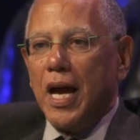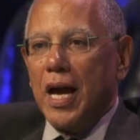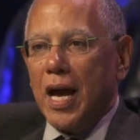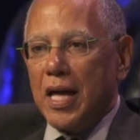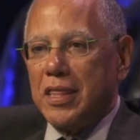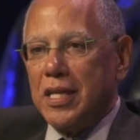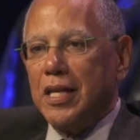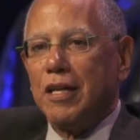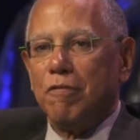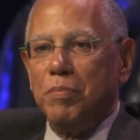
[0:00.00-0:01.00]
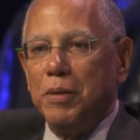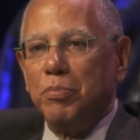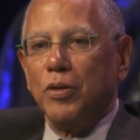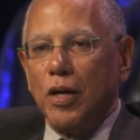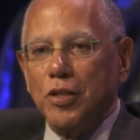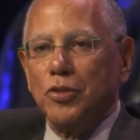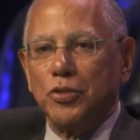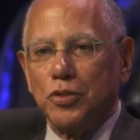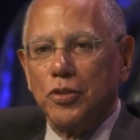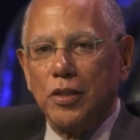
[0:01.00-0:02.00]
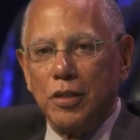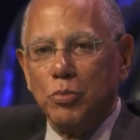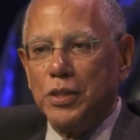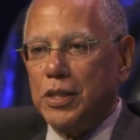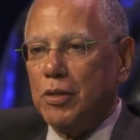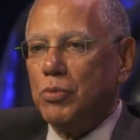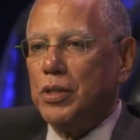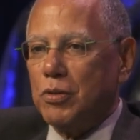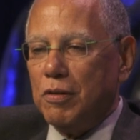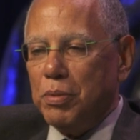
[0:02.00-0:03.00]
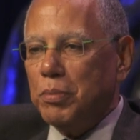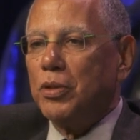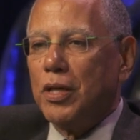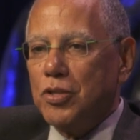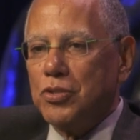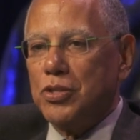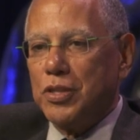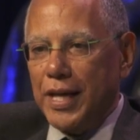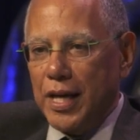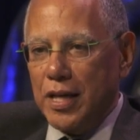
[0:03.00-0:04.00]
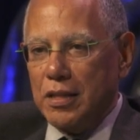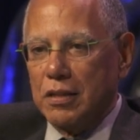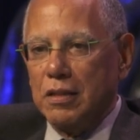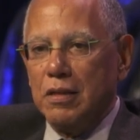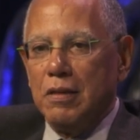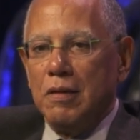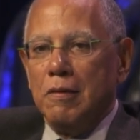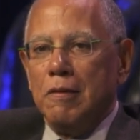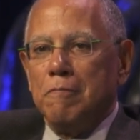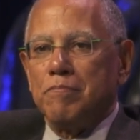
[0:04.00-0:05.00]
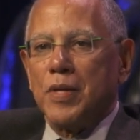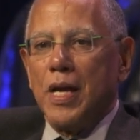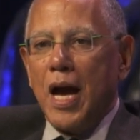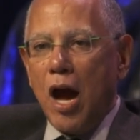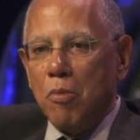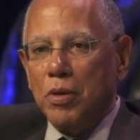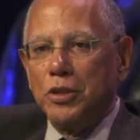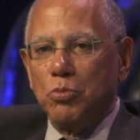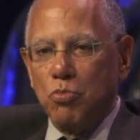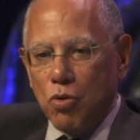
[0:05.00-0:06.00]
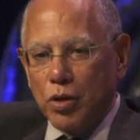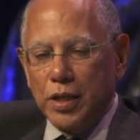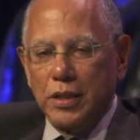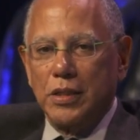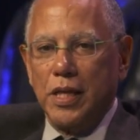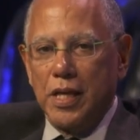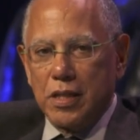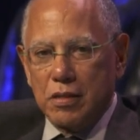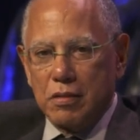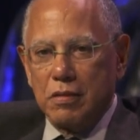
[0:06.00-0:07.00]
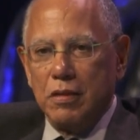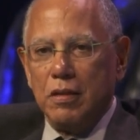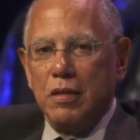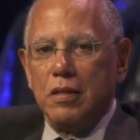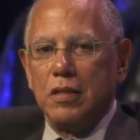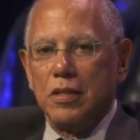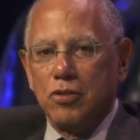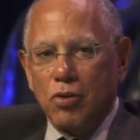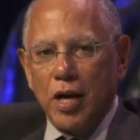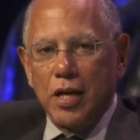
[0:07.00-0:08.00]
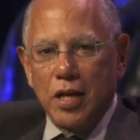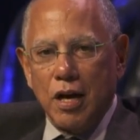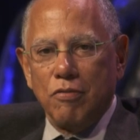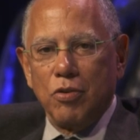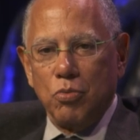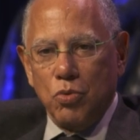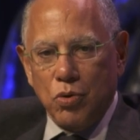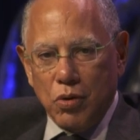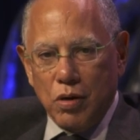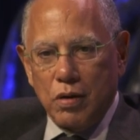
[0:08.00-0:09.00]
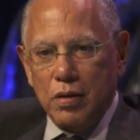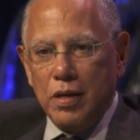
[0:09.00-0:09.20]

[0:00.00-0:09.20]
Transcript: I, I think if people understood, we did. We, if people understand how much work it takes to try to cover war,